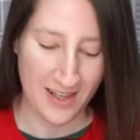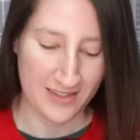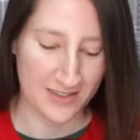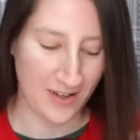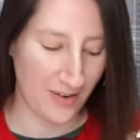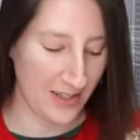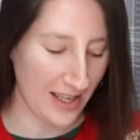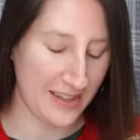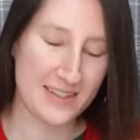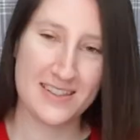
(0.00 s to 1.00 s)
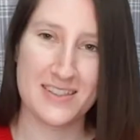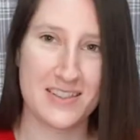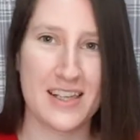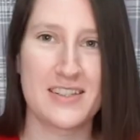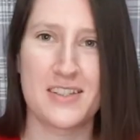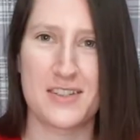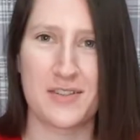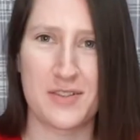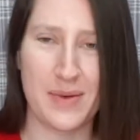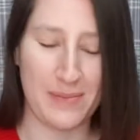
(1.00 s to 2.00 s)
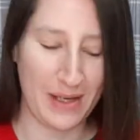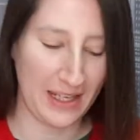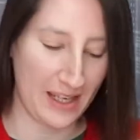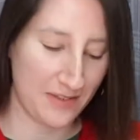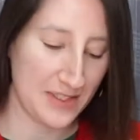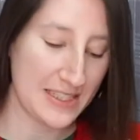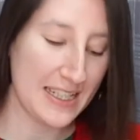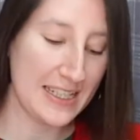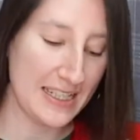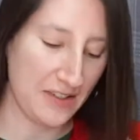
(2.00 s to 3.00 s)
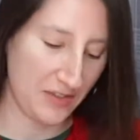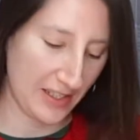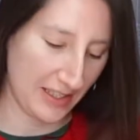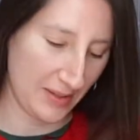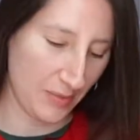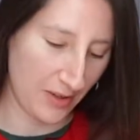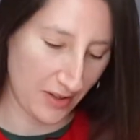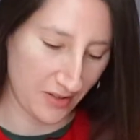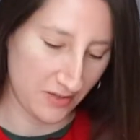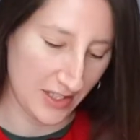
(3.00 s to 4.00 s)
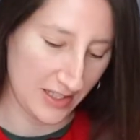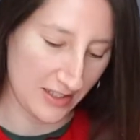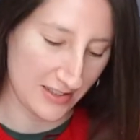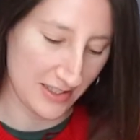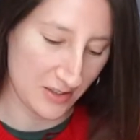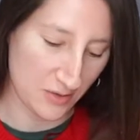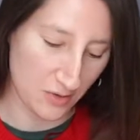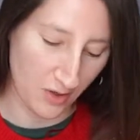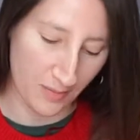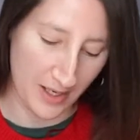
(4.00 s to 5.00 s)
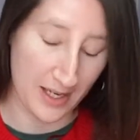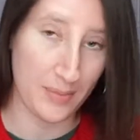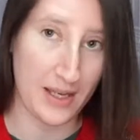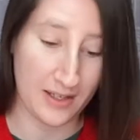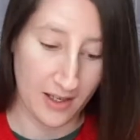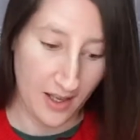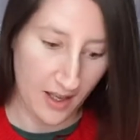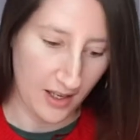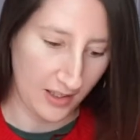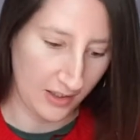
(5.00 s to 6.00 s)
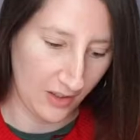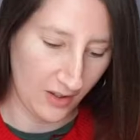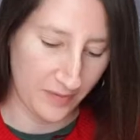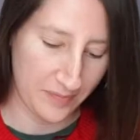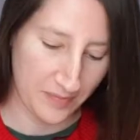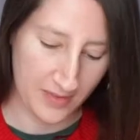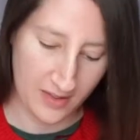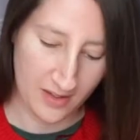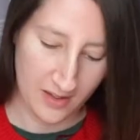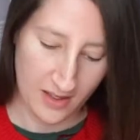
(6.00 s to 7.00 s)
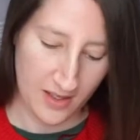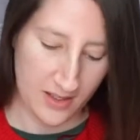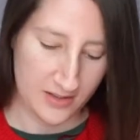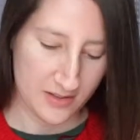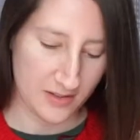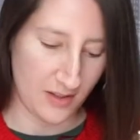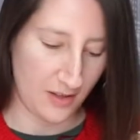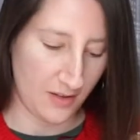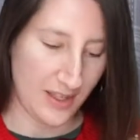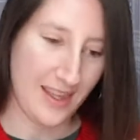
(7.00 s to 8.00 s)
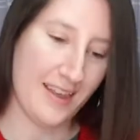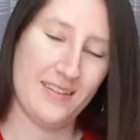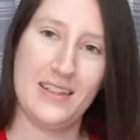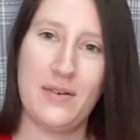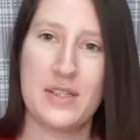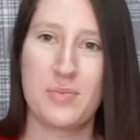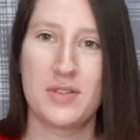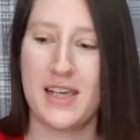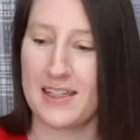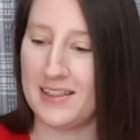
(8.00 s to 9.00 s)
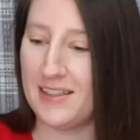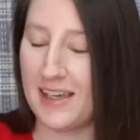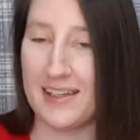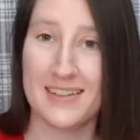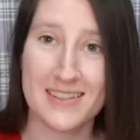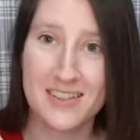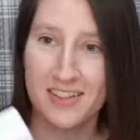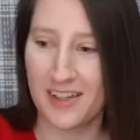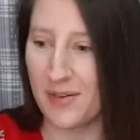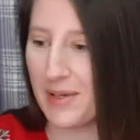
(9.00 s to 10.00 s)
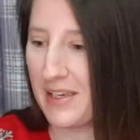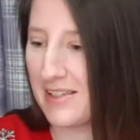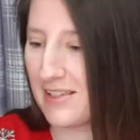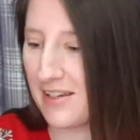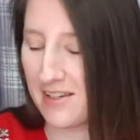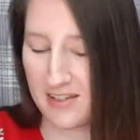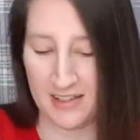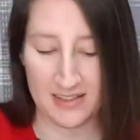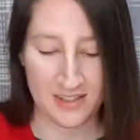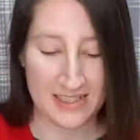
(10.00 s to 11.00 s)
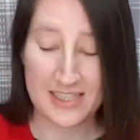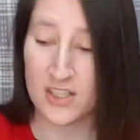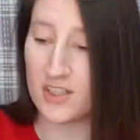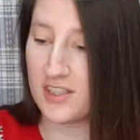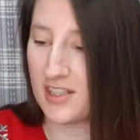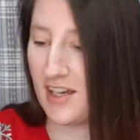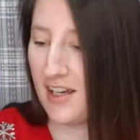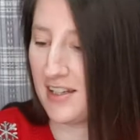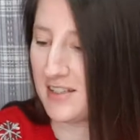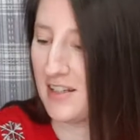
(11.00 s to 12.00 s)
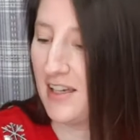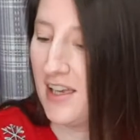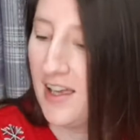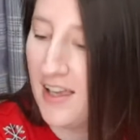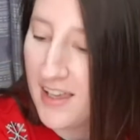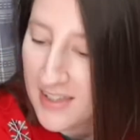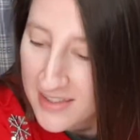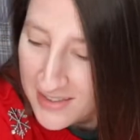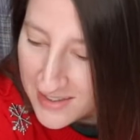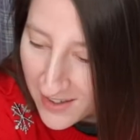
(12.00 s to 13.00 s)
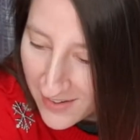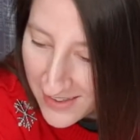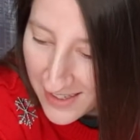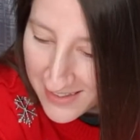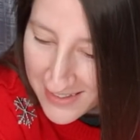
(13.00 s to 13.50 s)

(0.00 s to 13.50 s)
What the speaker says: So yeah, it's just stuff to make my life significantly more convenient, because I do draw on my iPad a lot. So yeah, now it's protected and it's going to be easier to charge. So yeah.